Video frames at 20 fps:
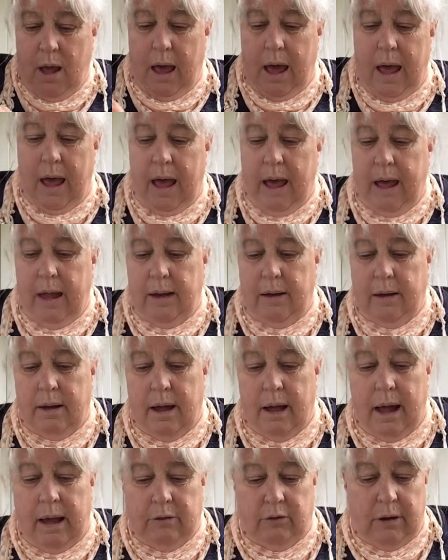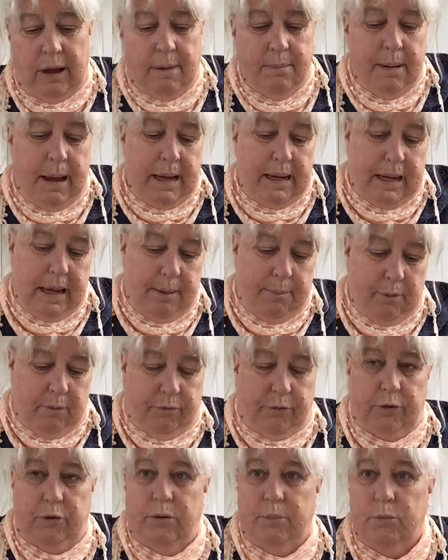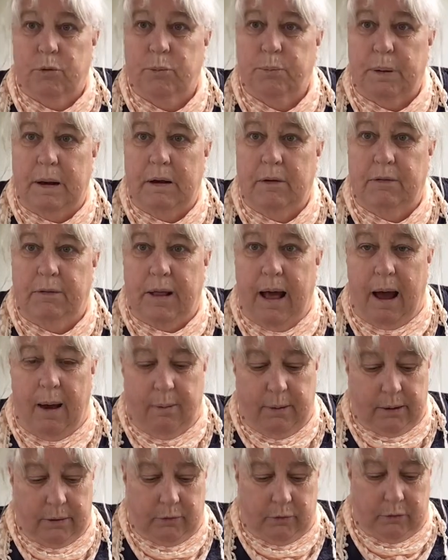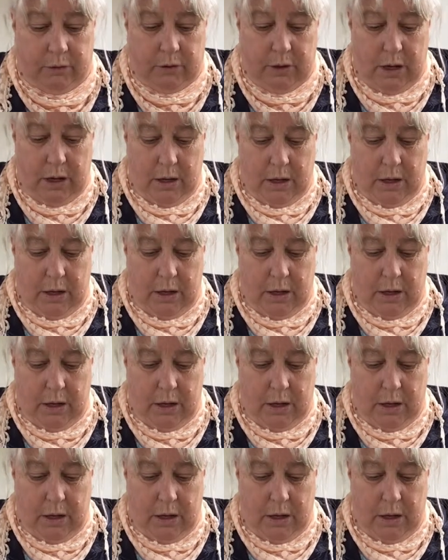And actually, I might keep it for some spring flowers